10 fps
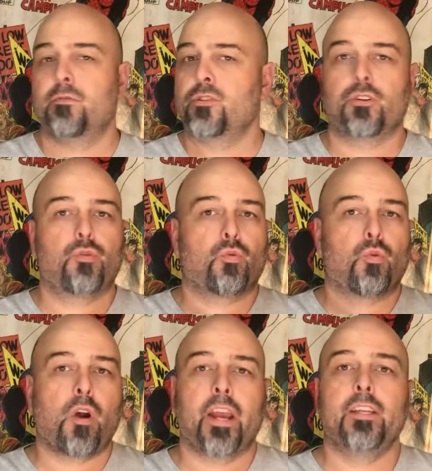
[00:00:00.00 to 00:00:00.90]
It was a
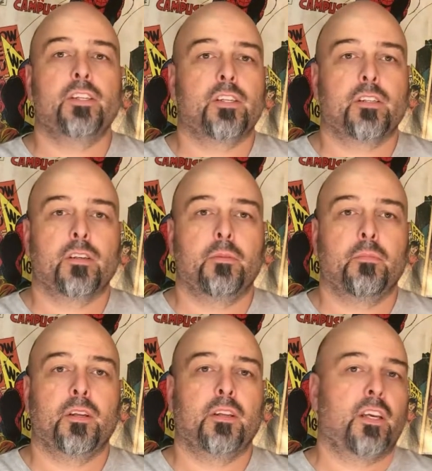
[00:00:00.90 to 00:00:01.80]
great
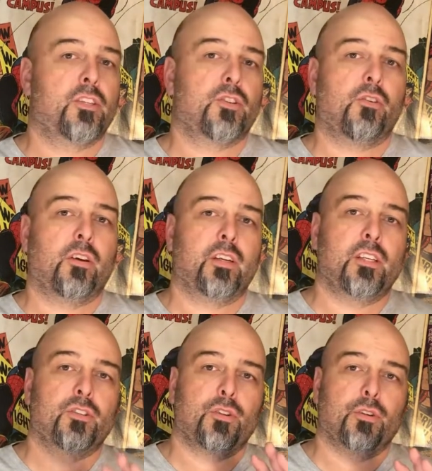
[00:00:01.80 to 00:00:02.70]
16-minute insight
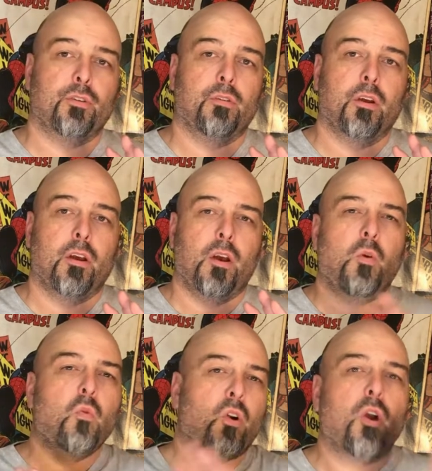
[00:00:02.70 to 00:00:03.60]
into
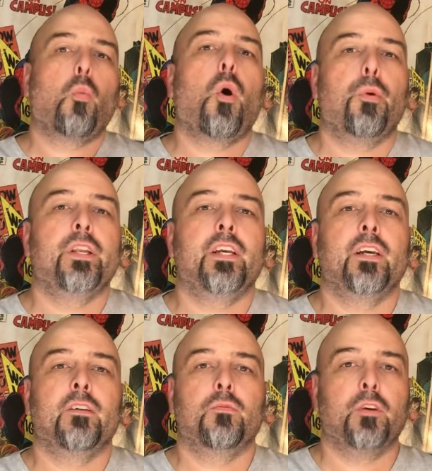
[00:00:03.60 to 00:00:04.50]
kind of what went
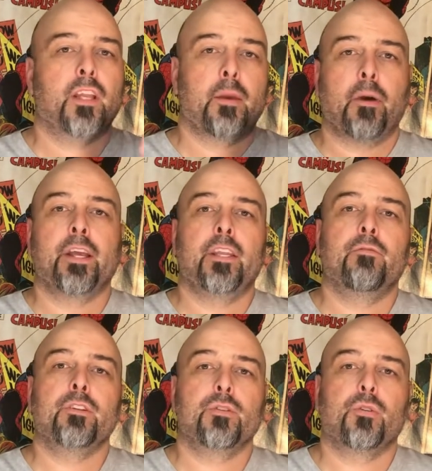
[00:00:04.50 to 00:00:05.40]
down when they made the
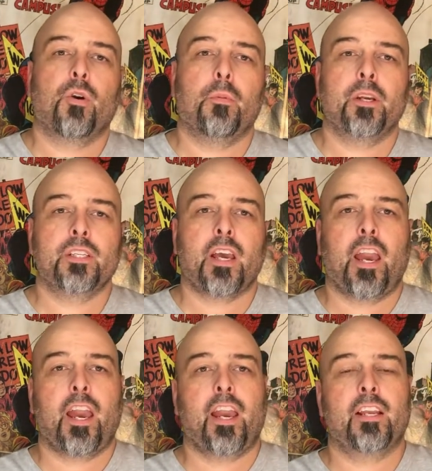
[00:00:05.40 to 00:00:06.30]
original comics
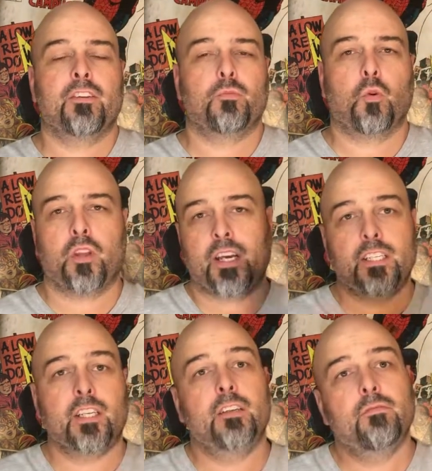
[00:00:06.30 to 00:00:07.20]
and what they
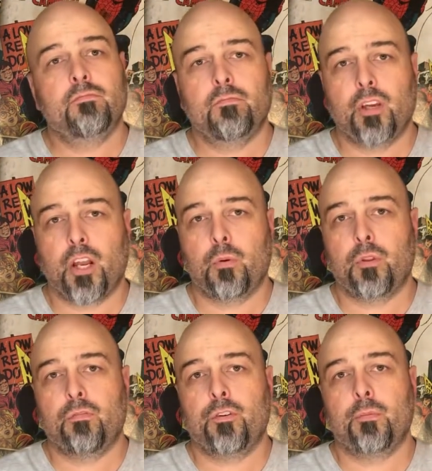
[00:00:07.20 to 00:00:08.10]
did,
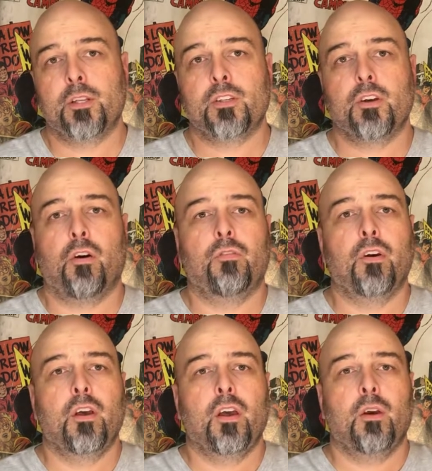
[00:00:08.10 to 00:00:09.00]
with the film itself,
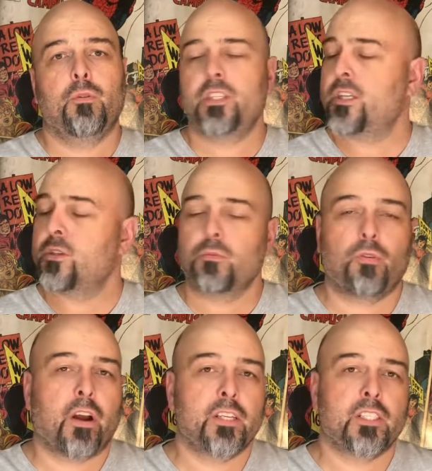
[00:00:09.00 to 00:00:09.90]
which had some
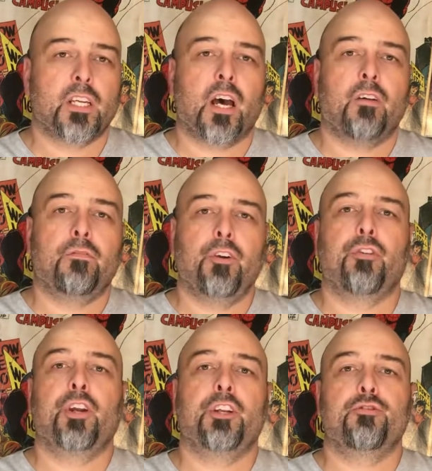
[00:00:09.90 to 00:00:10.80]
great stuff,
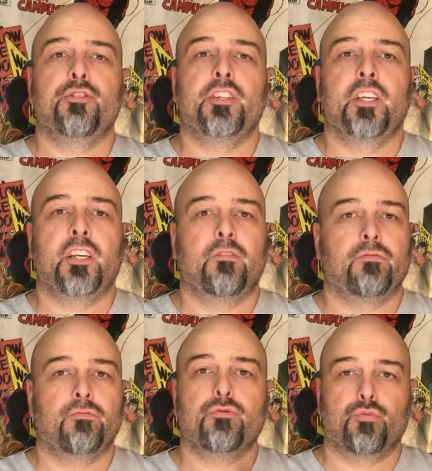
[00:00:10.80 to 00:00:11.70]
very interesting.
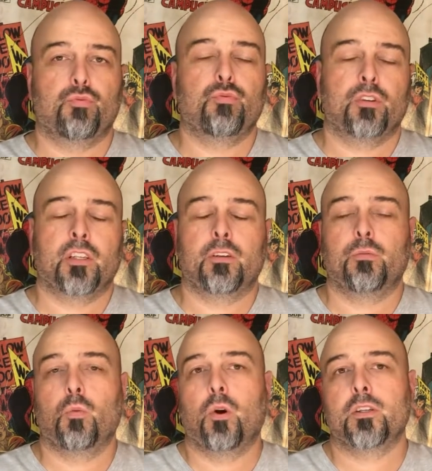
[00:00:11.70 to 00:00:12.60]
It was a really
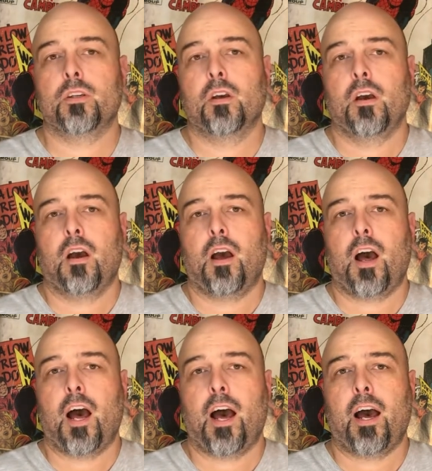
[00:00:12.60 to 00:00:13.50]
good watch.
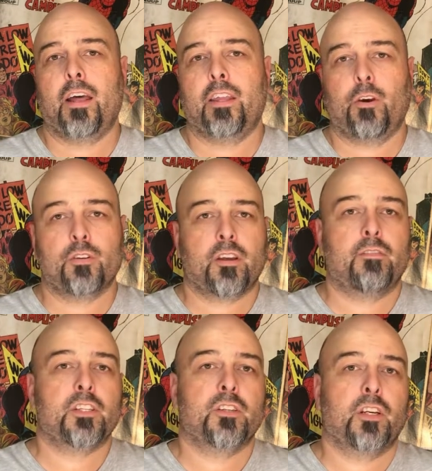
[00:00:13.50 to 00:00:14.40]
They also
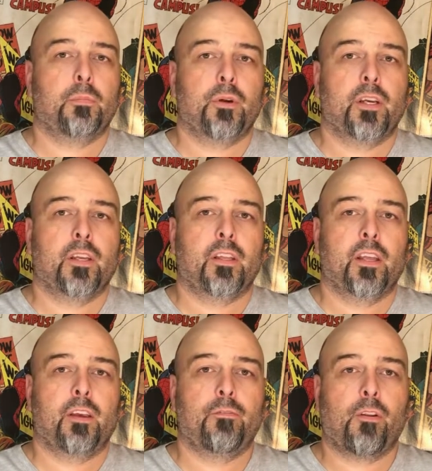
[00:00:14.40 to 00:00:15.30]
have a sneak peek at
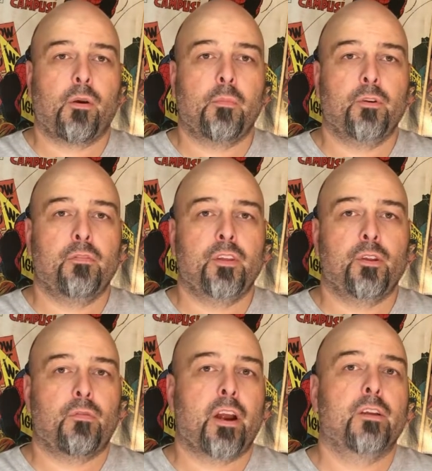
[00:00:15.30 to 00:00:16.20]
the follow-up movie,
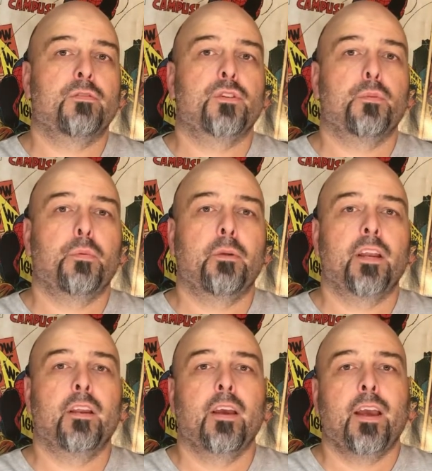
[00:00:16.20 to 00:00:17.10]
The Reign of
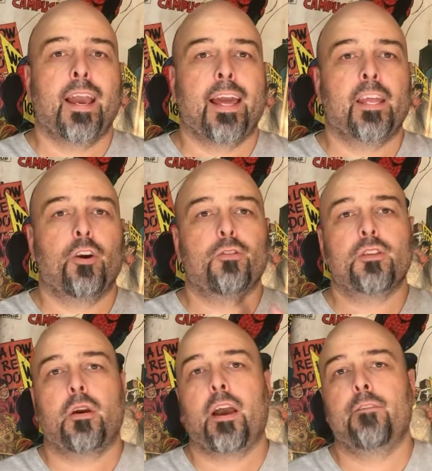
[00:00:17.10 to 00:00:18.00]
Supermen, and they
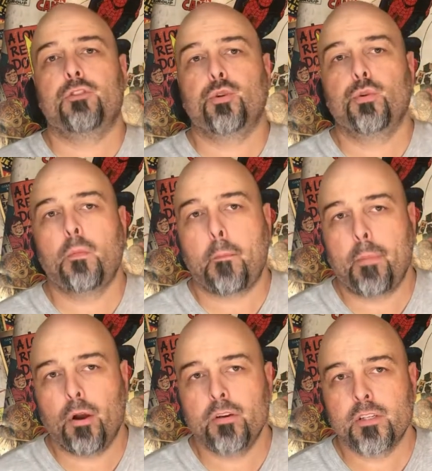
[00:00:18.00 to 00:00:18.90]
also have 2
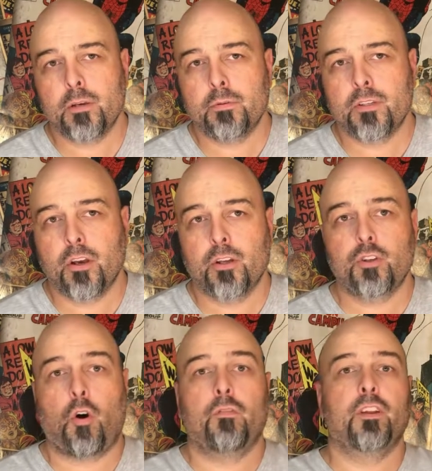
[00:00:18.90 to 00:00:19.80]
bonus episodes
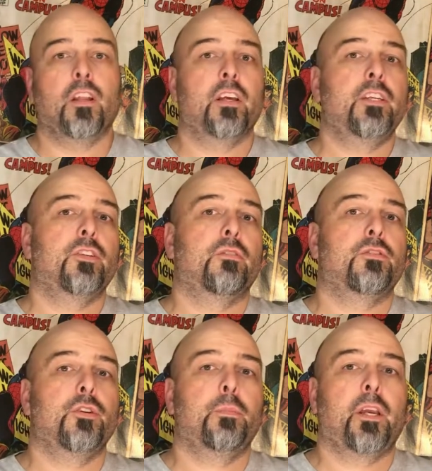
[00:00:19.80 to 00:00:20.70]
of the Legion of
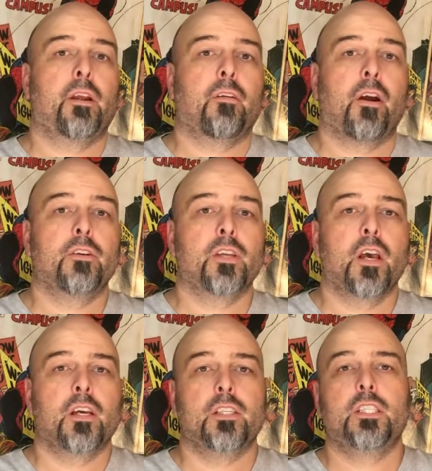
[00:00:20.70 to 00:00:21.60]
Superheroes,
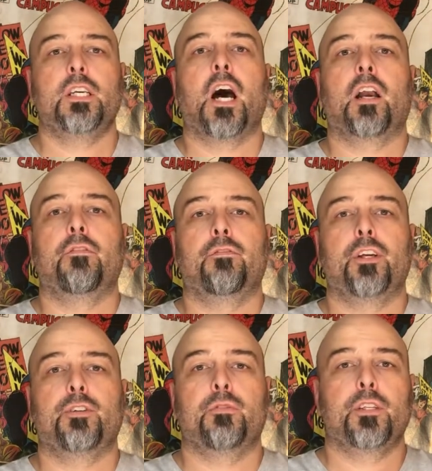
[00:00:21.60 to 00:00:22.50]
Dark
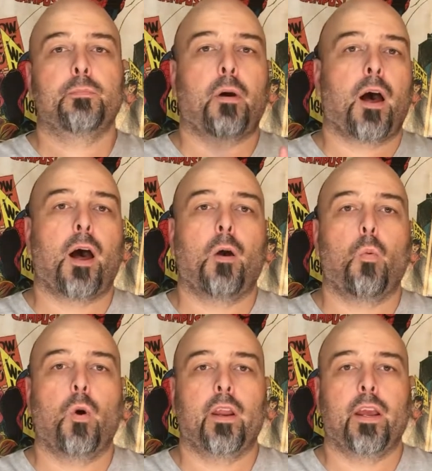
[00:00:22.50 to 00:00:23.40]
Victories Part
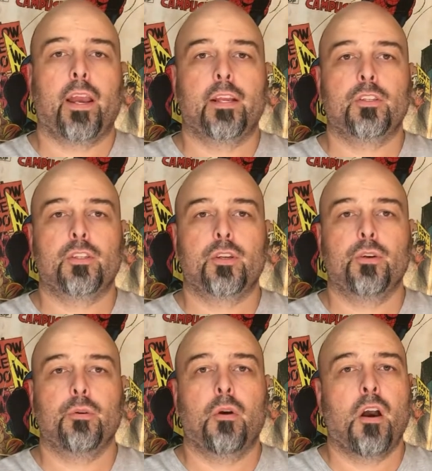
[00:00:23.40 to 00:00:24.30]
1 and
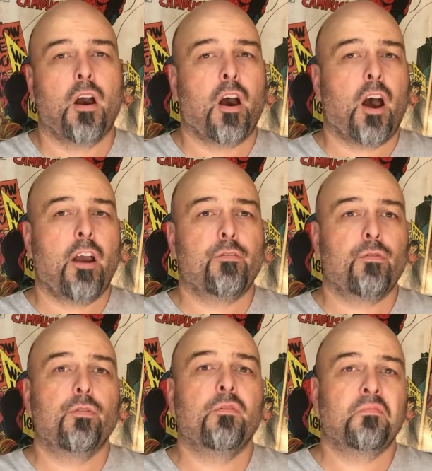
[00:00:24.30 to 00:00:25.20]
2.
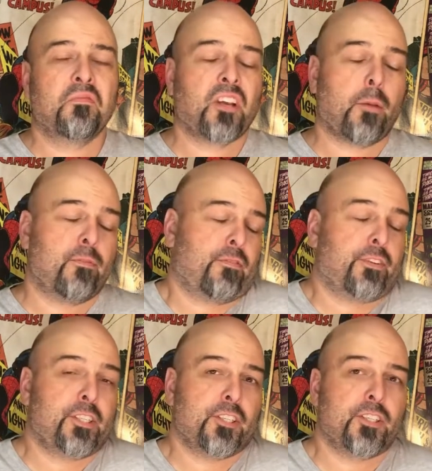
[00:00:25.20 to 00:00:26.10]
Overall, a couple of
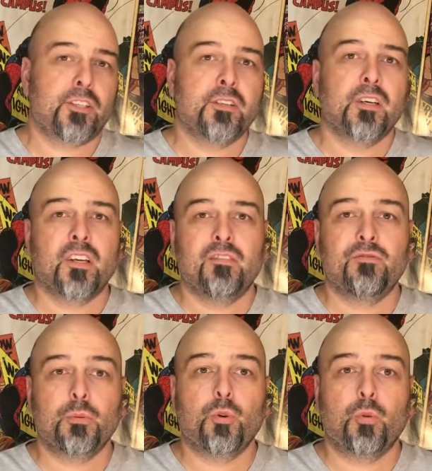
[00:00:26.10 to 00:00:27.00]
features,
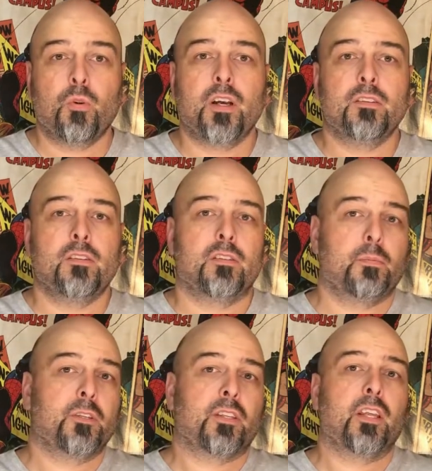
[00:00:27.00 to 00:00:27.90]
some good ones,
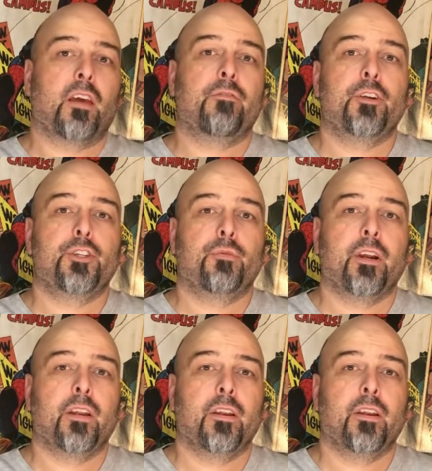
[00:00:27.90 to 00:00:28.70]
especially that featurette.